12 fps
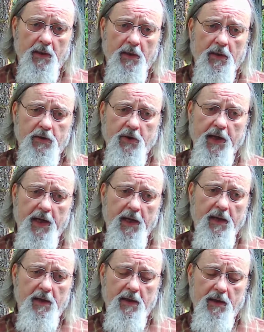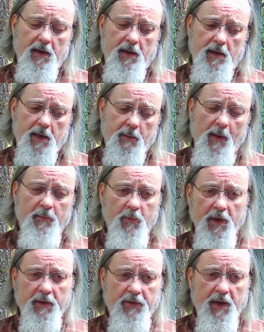So they come up with